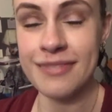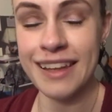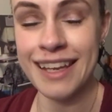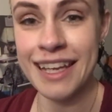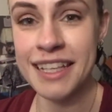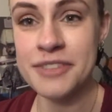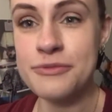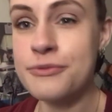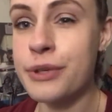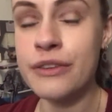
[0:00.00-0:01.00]
and it
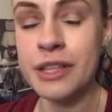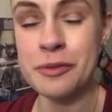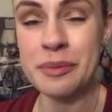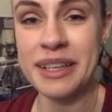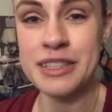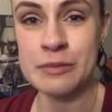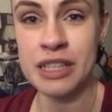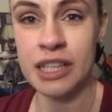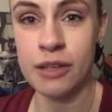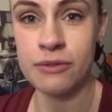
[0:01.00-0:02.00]
really reminds me
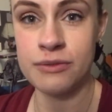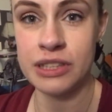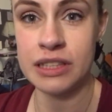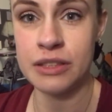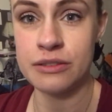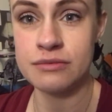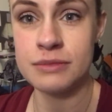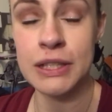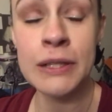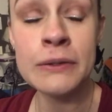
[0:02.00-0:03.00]
of, you know,
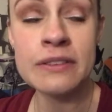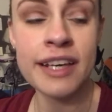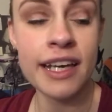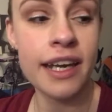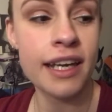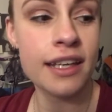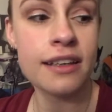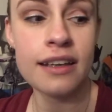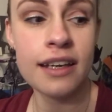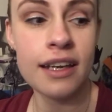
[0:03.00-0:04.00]
Glühwein
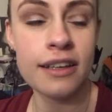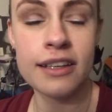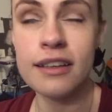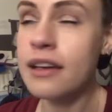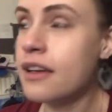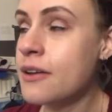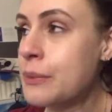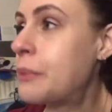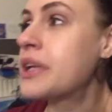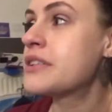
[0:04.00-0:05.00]
and
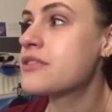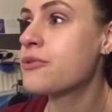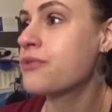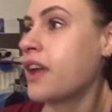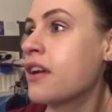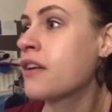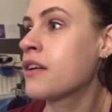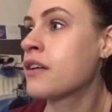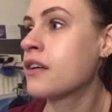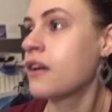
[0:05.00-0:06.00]
winter
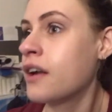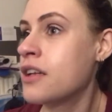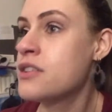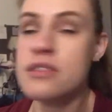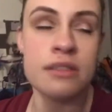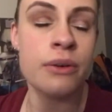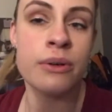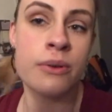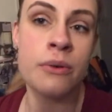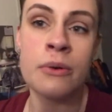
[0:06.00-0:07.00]
fair and
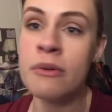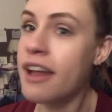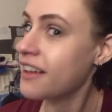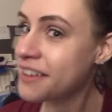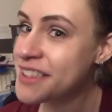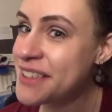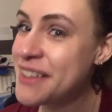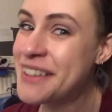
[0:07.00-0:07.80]
snow and, you know,